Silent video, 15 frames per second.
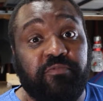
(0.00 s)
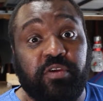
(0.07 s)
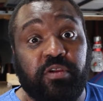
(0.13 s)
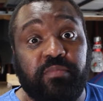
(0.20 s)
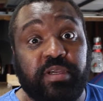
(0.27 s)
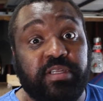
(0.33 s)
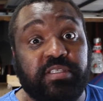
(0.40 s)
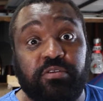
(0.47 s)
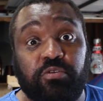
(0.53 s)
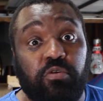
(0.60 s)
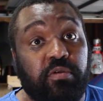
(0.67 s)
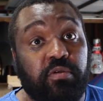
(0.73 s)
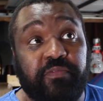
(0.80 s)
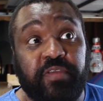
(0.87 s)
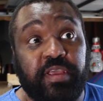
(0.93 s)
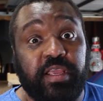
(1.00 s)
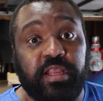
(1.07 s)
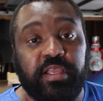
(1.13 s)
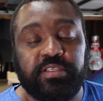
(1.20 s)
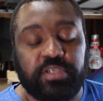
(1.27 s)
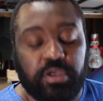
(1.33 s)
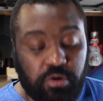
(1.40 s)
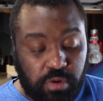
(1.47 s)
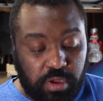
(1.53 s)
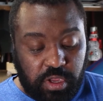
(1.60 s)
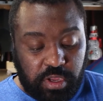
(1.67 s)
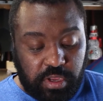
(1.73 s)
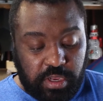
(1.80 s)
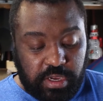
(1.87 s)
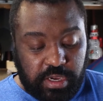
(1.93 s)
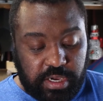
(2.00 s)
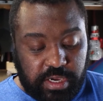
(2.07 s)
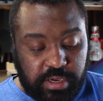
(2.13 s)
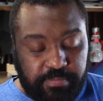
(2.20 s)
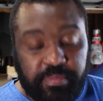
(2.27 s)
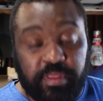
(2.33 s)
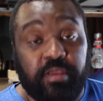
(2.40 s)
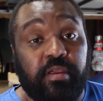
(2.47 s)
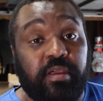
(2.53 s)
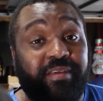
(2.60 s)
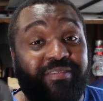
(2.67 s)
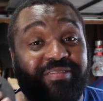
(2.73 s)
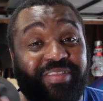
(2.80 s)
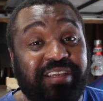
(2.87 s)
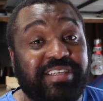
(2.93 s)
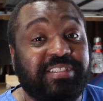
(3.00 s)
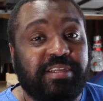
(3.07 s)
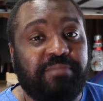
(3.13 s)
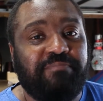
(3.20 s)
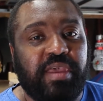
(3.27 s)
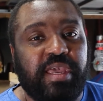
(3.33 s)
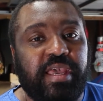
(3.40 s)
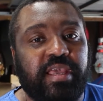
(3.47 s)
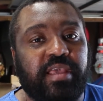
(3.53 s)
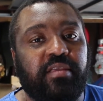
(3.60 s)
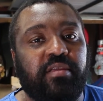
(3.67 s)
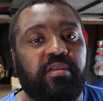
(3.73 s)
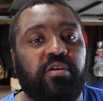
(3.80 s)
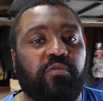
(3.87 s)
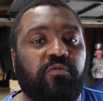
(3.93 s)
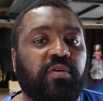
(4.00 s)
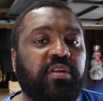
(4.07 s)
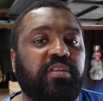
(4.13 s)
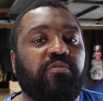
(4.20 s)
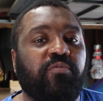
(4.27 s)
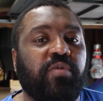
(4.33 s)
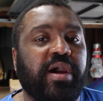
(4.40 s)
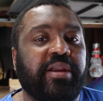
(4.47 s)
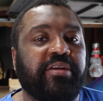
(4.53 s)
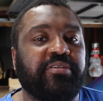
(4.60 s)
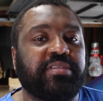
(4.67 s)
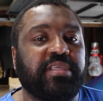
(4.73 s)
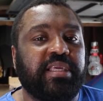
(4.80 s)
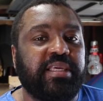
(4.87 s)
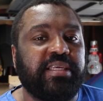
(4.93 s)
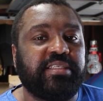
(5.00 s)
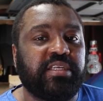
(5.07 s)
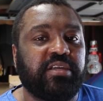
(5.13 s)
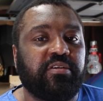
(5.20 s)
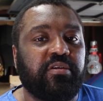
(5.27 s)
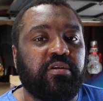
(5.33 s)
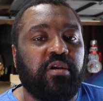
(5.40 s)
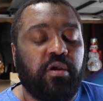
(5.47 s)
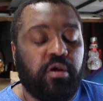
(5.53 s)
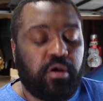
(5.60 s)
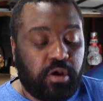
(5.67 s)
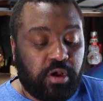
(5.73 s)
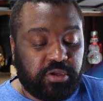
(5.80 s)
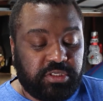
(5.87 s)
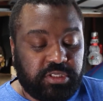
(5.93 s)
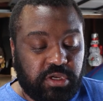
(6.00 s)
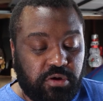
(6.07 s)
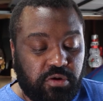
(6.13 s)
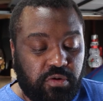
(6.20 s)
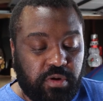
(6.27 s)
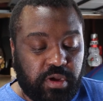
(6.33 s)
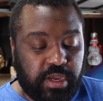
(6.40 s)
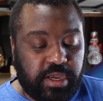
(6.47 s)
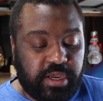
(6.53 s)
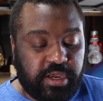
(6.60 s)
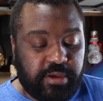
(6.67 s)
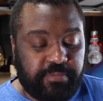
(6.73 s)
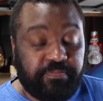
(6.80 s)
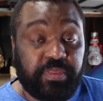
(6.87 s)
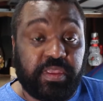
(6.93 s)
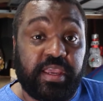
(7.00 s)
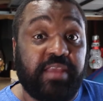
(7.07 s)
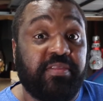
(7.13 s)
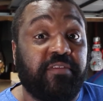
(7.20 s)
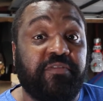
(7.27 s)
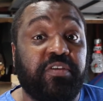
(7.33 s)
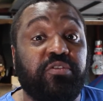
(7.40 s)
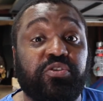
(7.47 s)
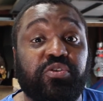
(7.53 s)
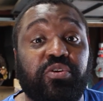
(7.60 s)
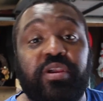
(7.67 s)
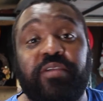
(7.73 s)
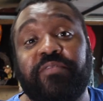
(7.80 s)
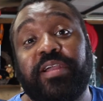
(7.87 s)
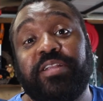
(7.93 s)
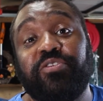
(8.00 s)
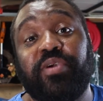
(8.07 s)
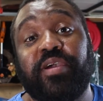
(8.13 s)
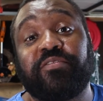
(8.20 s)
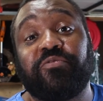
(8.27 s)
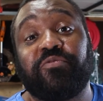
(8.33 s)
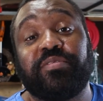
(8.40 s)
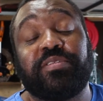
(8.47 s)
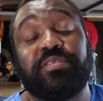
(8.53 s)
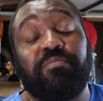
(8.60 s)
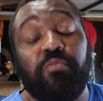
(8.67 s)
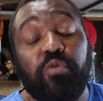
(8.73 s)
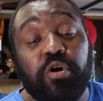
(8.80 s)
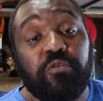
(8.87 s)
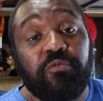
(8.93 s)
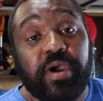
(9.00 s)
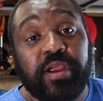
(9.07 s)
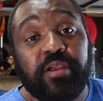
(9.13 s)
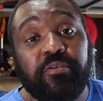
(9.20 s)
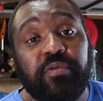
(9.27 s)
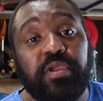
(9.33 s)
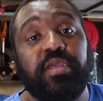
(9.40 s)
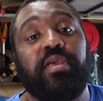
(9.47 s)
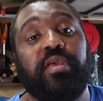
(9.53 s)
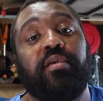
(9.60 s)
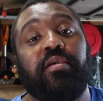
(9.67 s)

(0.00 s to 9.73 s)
very much, if any. So this should make running the wires easier. Also, in the future, if I do have to run some more wiring,